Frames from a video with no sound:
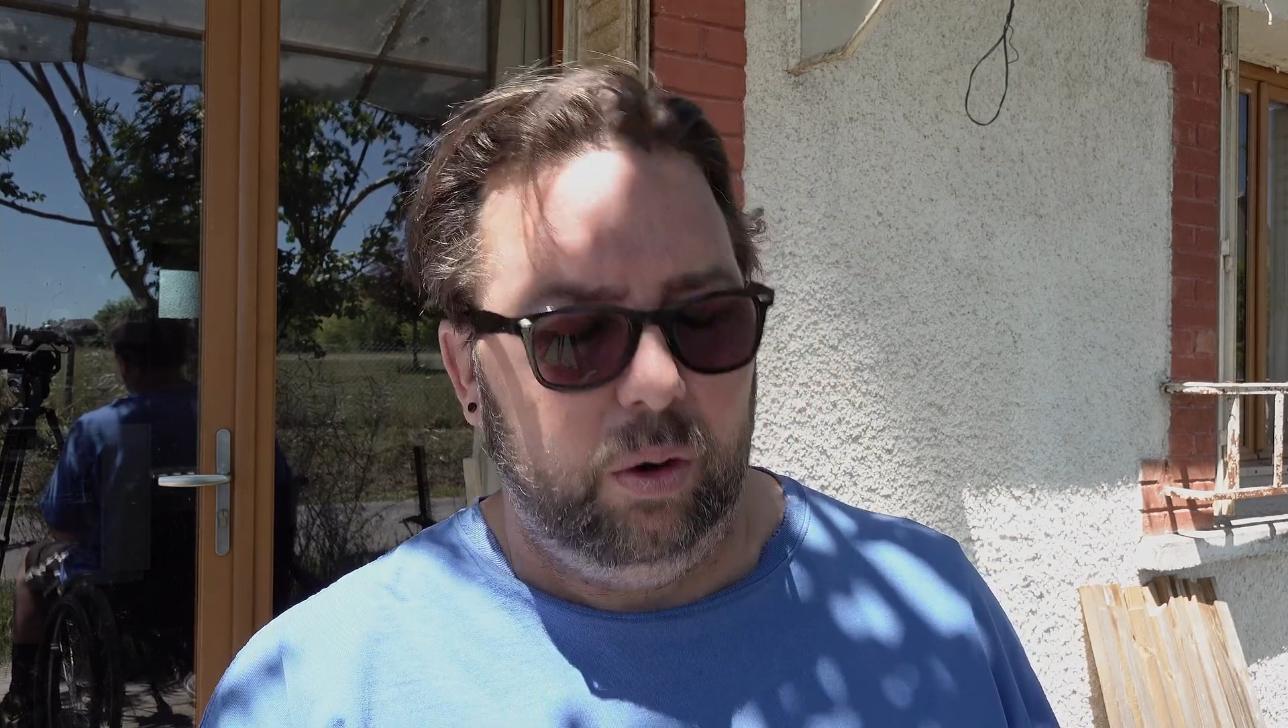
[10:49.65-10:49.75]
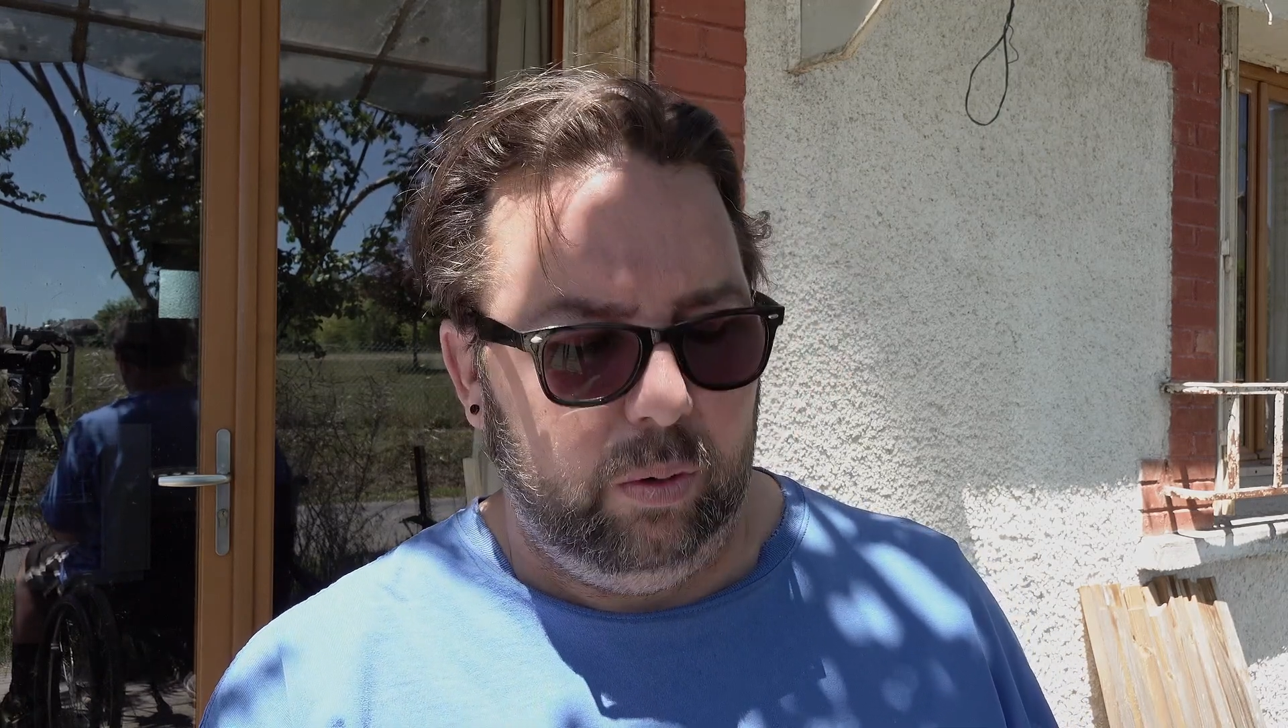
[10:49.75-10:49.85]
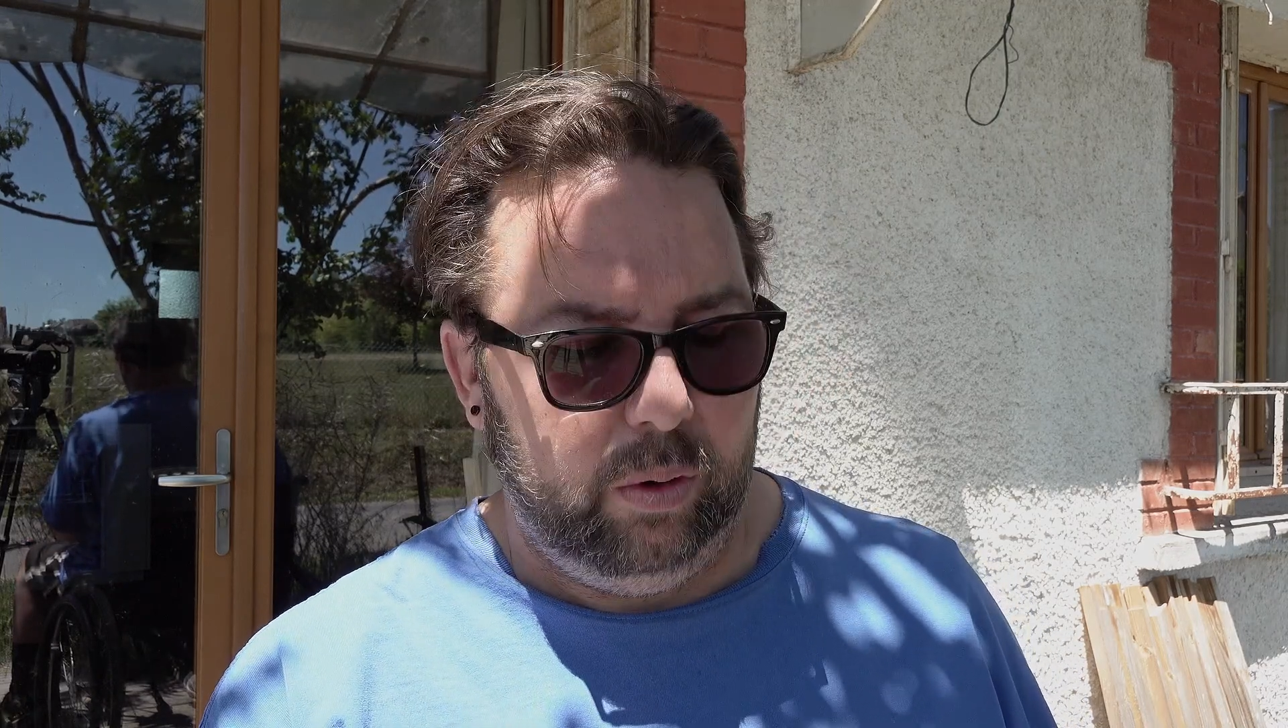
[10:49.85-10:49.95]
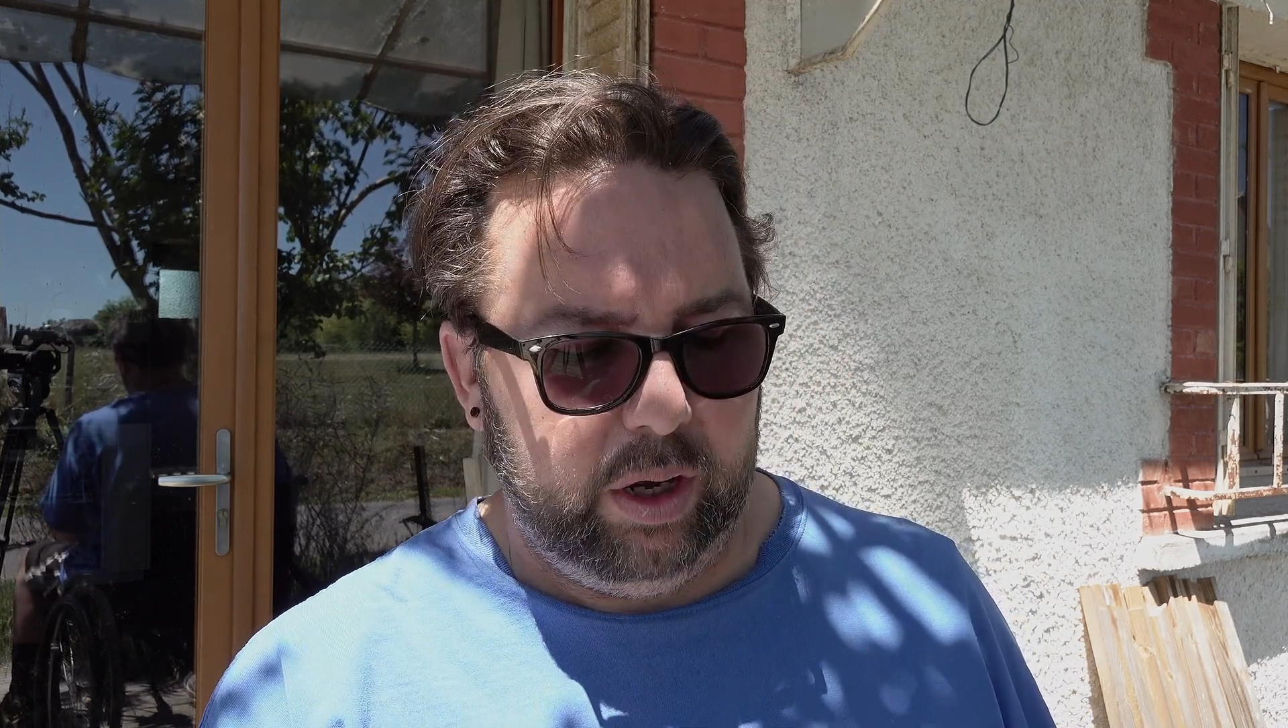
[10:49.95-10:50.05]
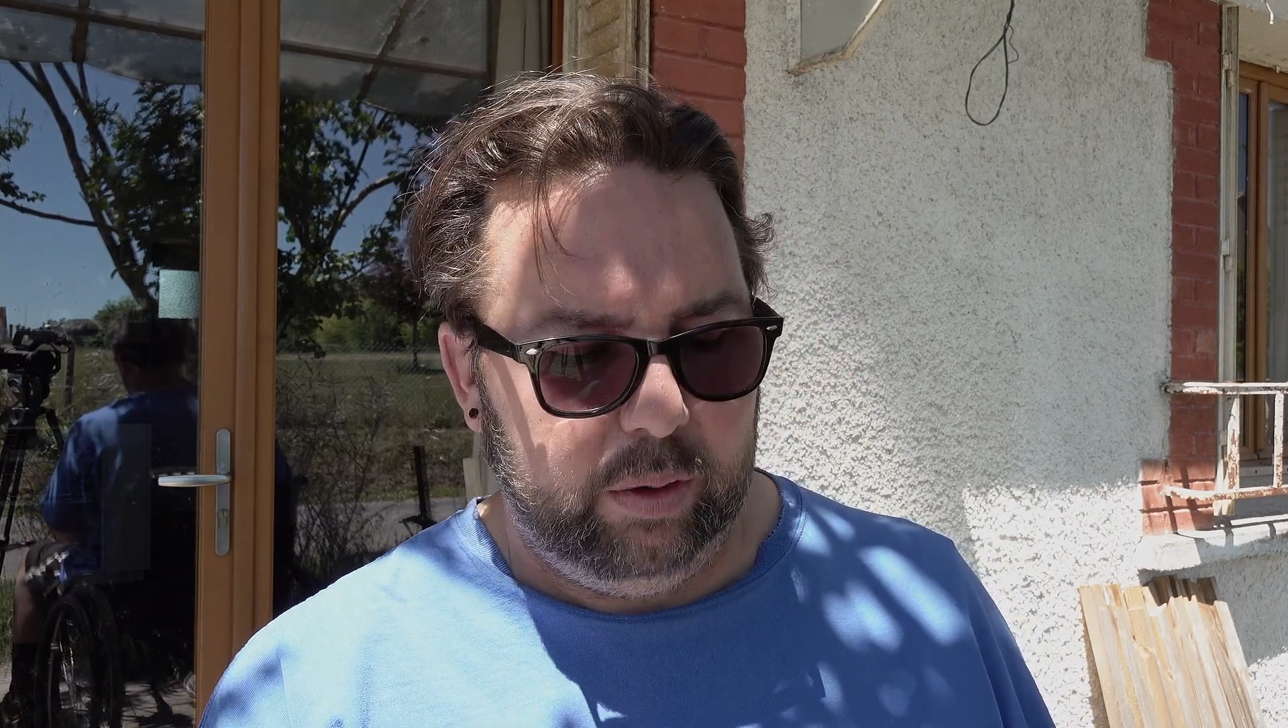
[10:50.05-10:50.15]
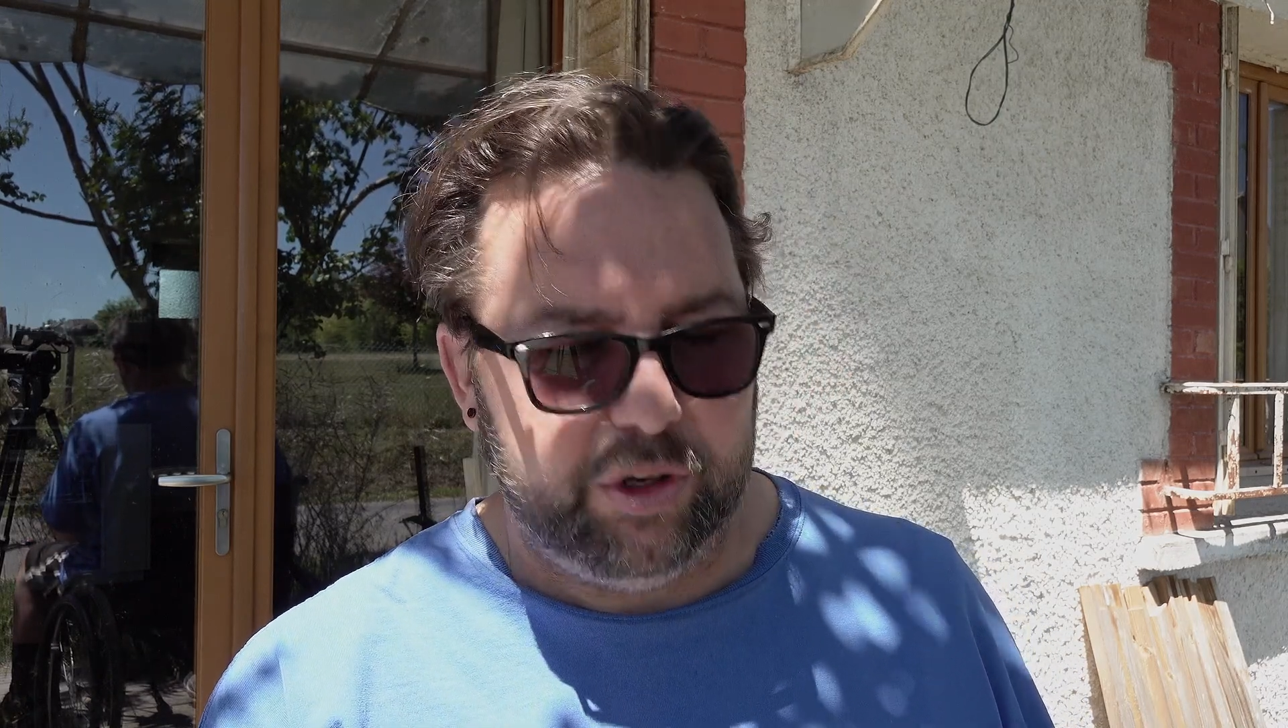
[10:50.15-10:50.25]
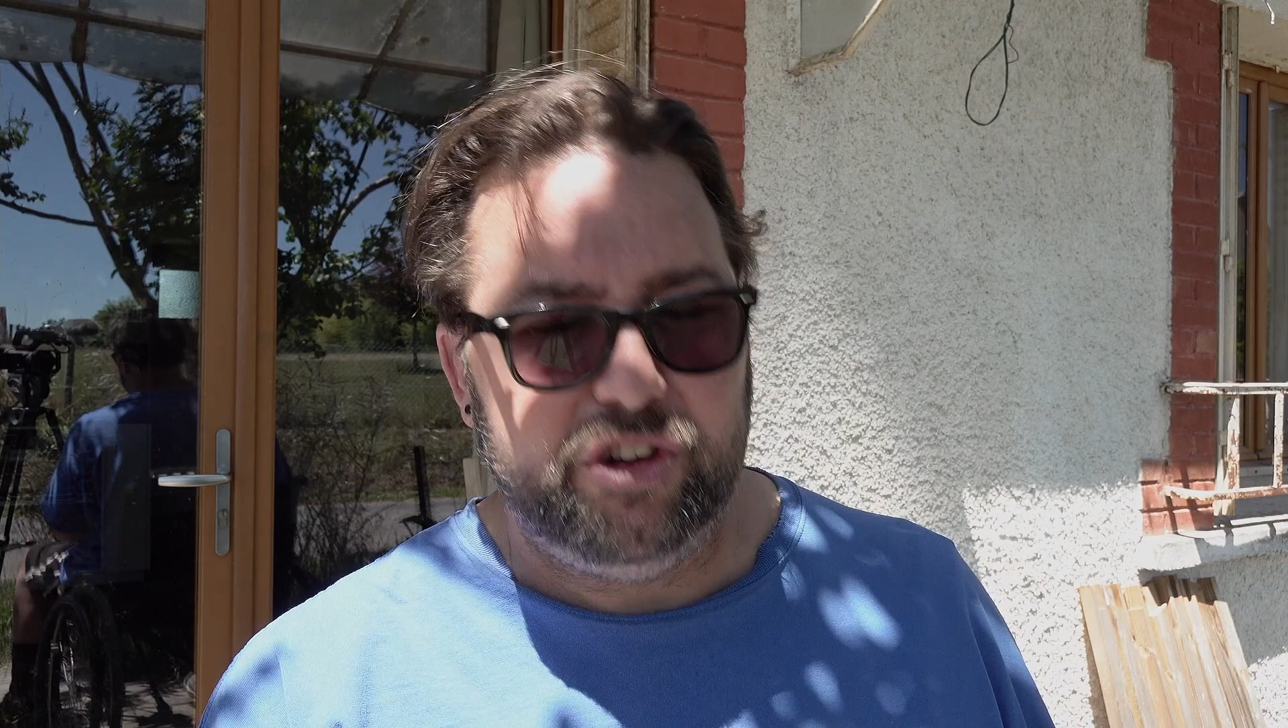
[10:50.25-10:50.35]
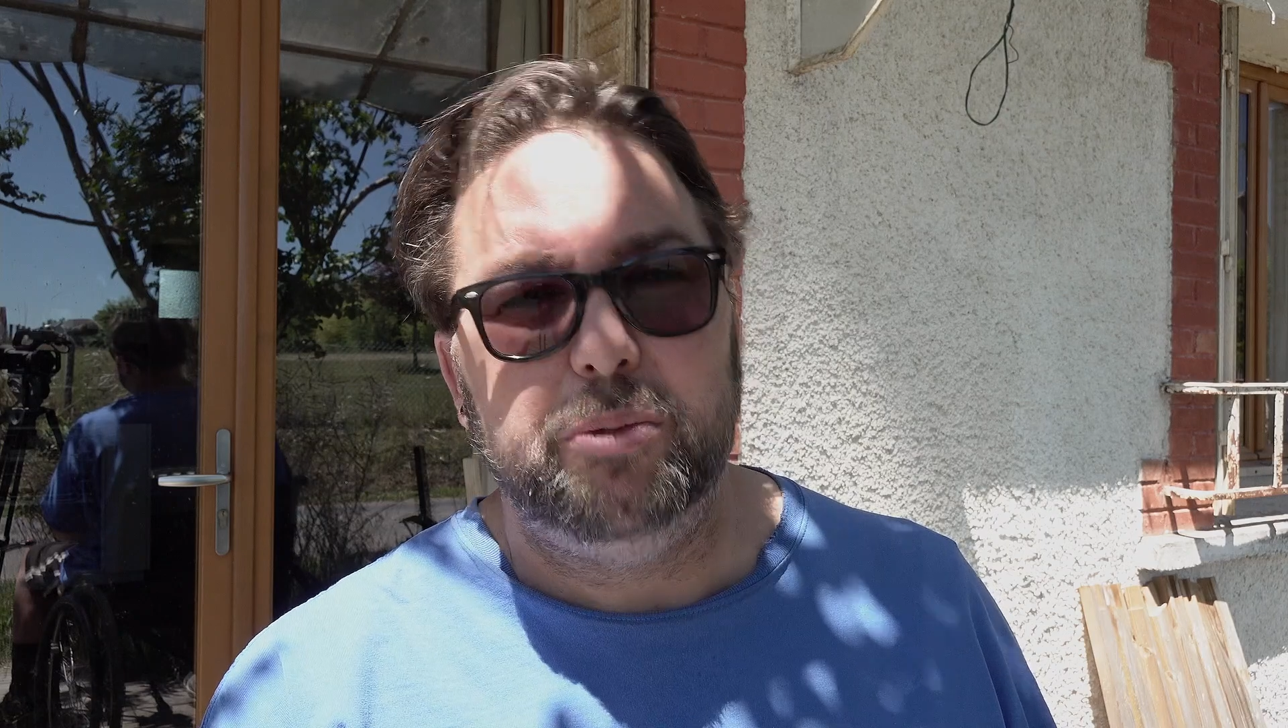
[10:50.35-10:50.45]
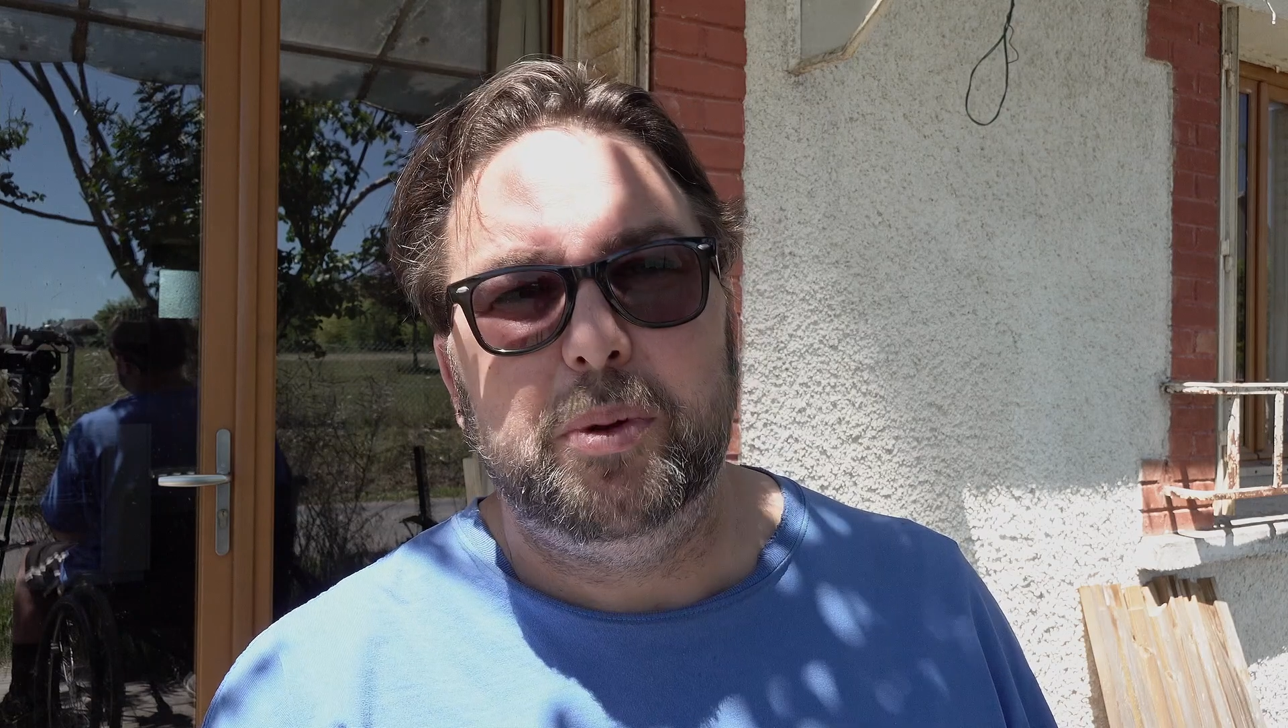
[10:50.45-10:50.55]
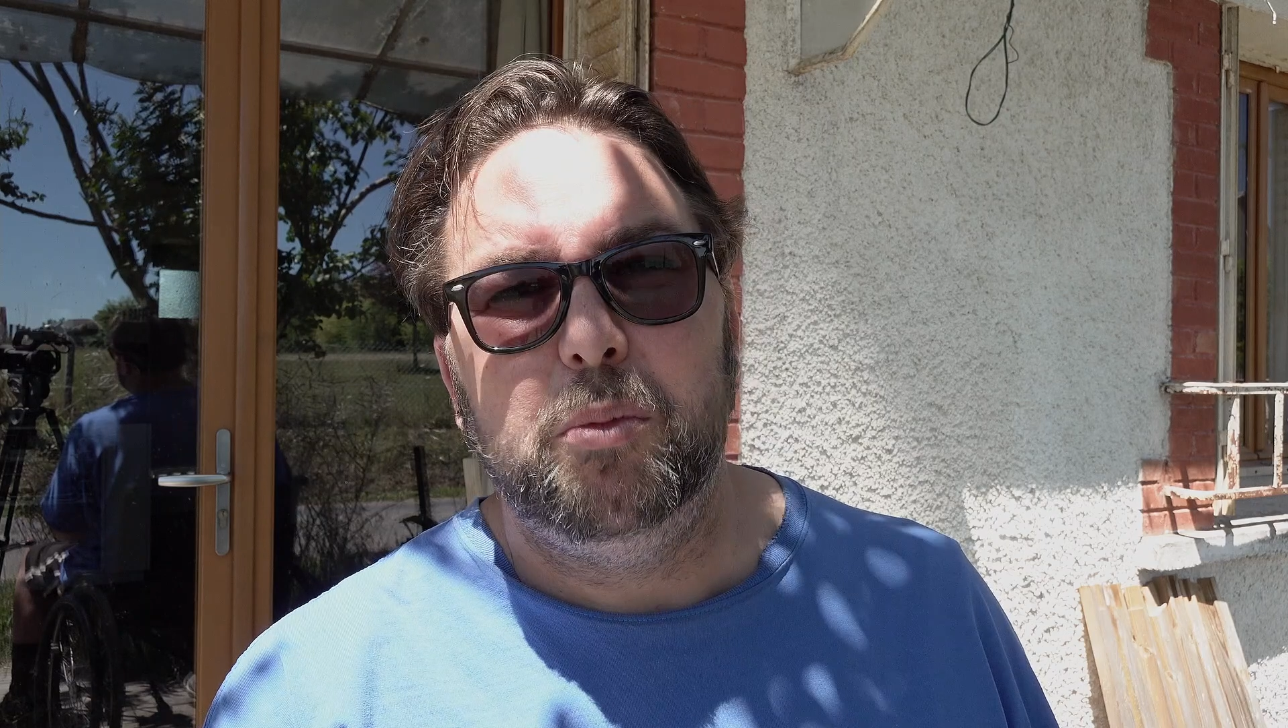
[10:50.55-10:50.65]
which
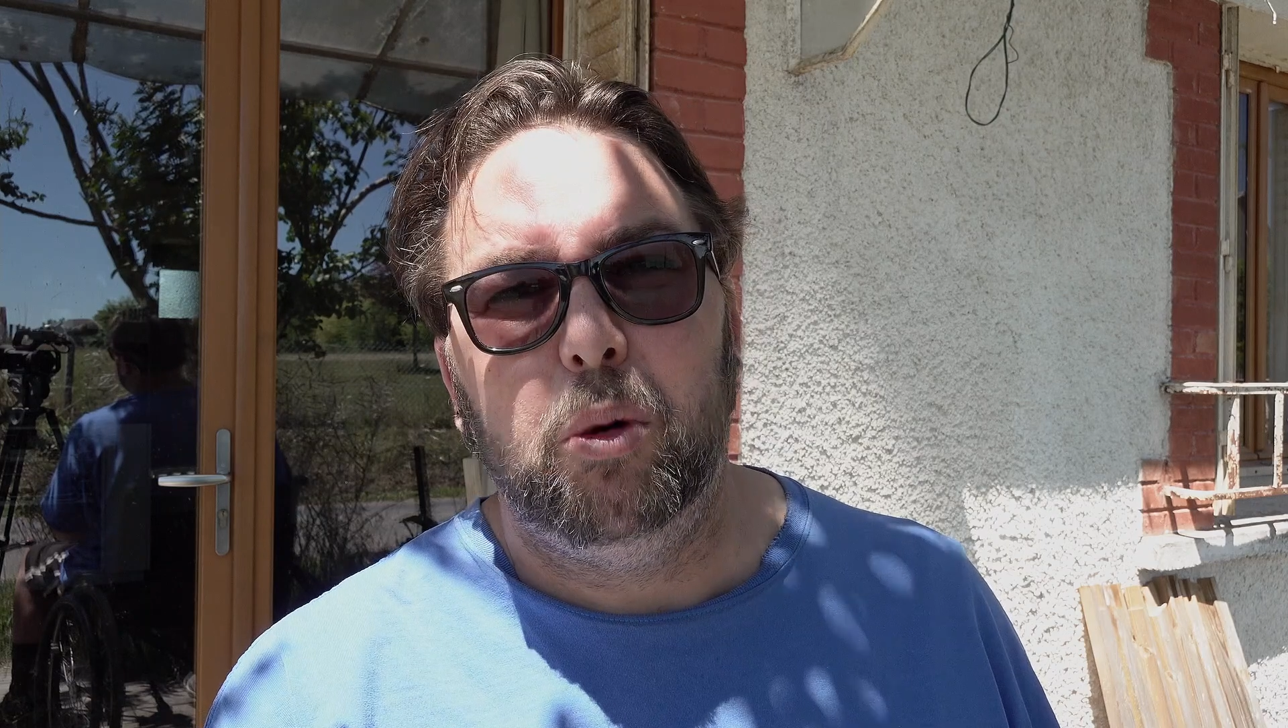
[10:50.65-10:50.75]
is a bit